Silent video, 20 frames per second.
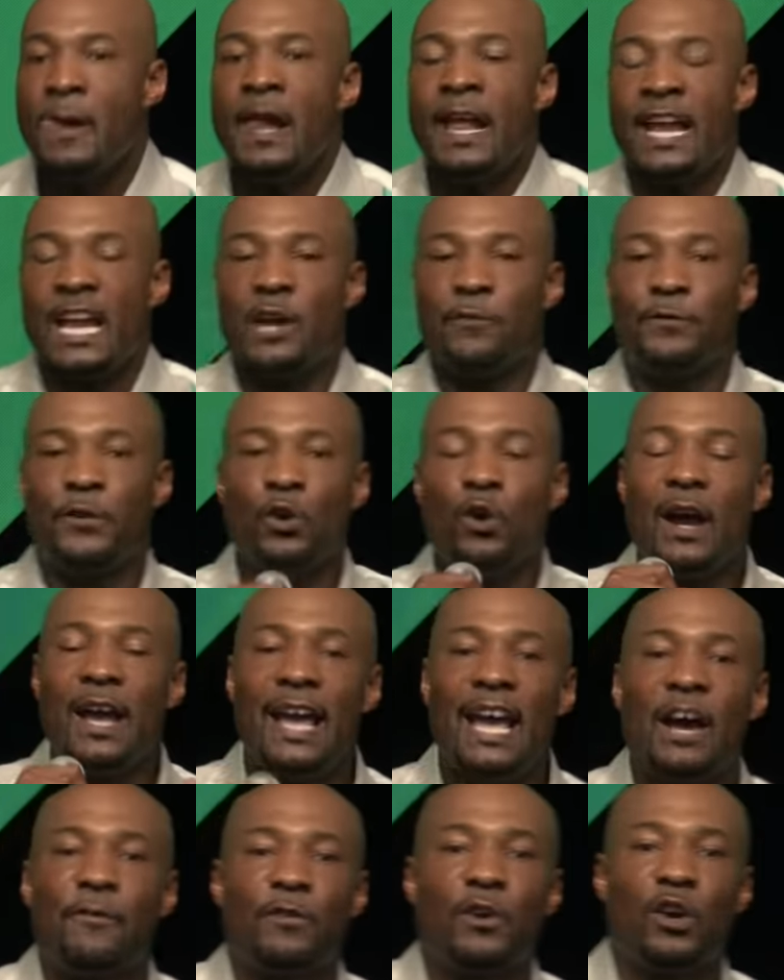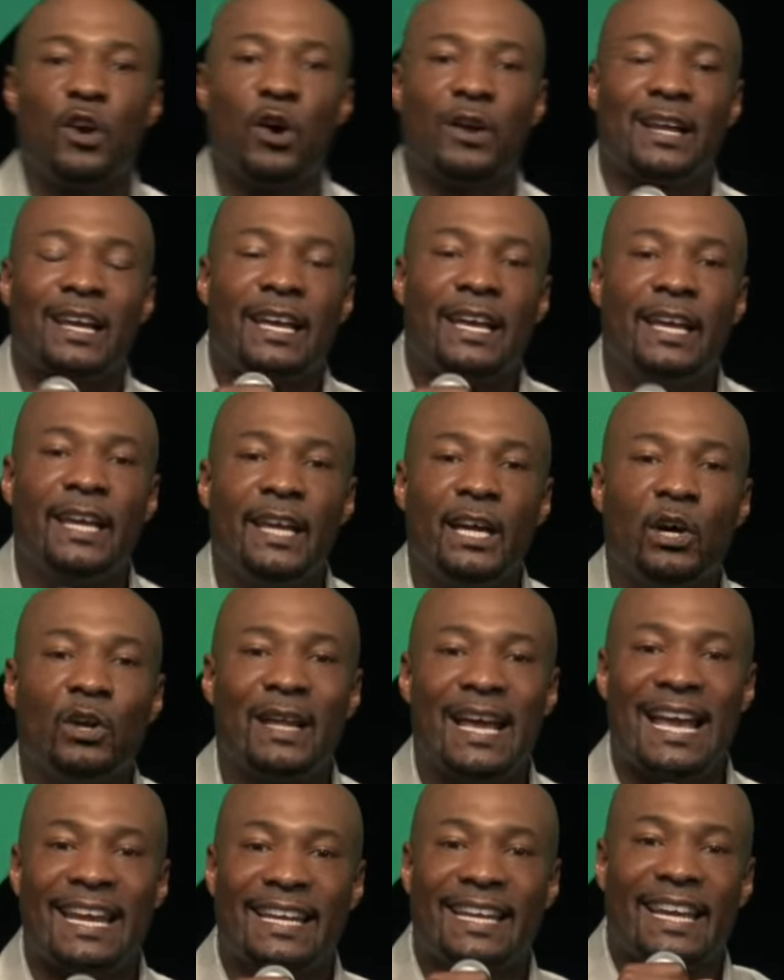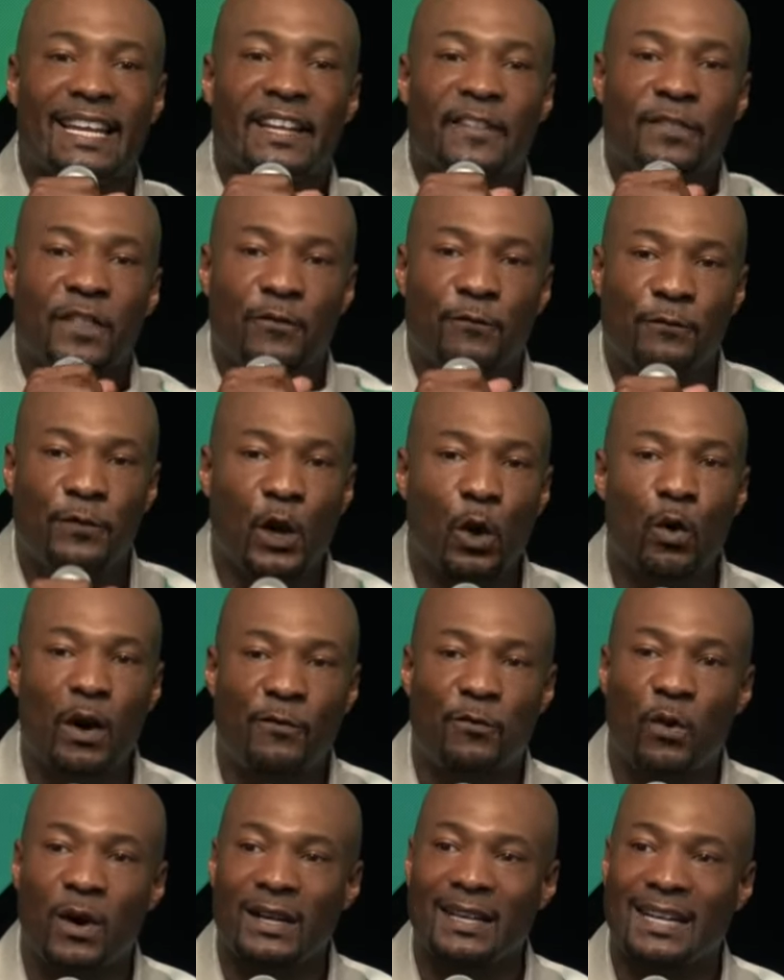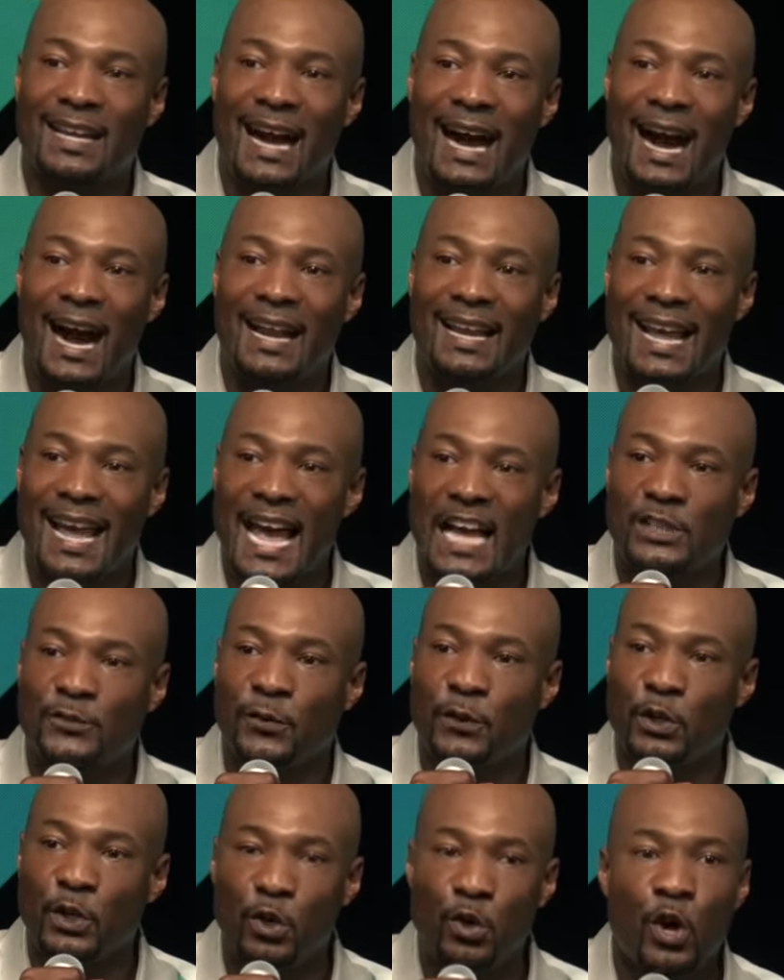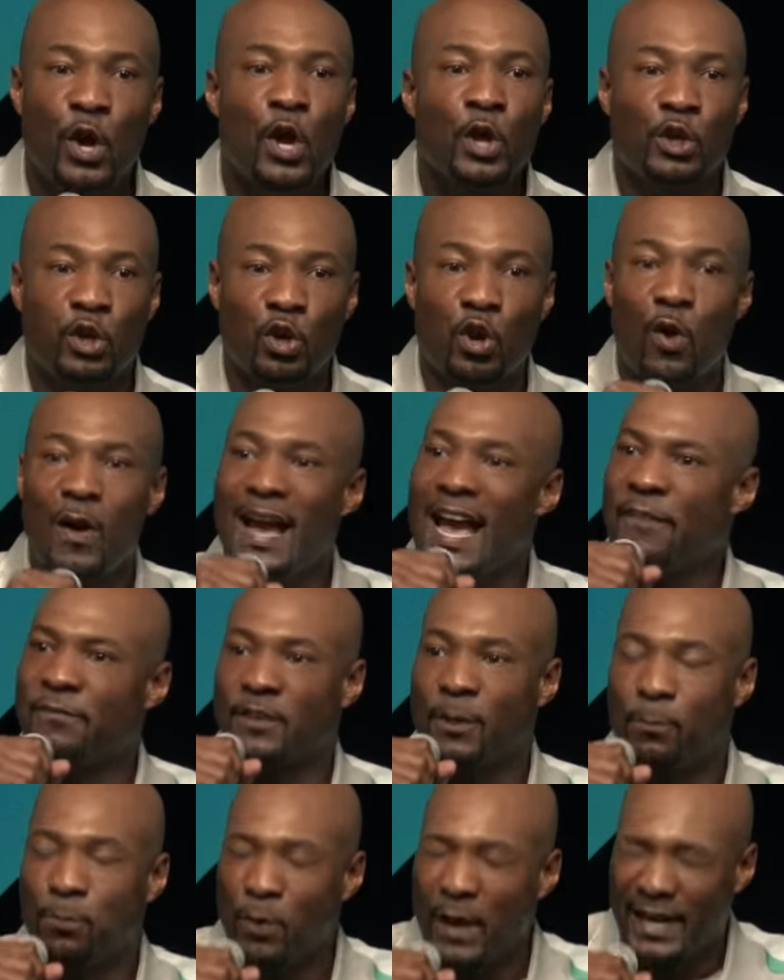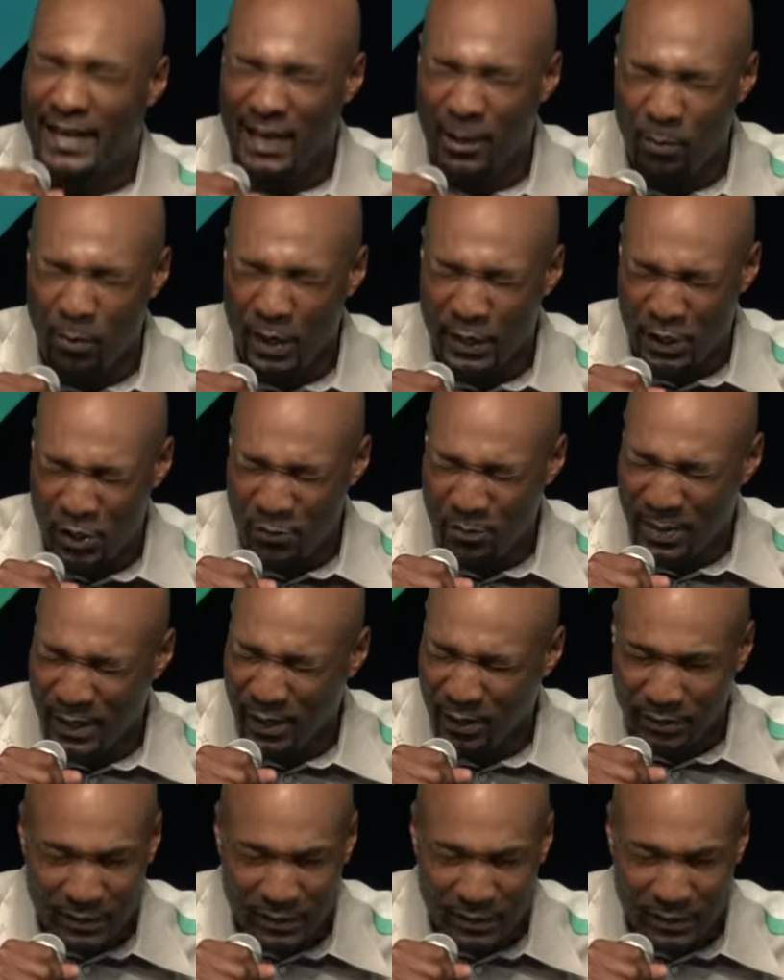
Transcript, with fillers: If you are ever gonna heal and get in the flow of what God has for you, you're gonna have to break up what you built.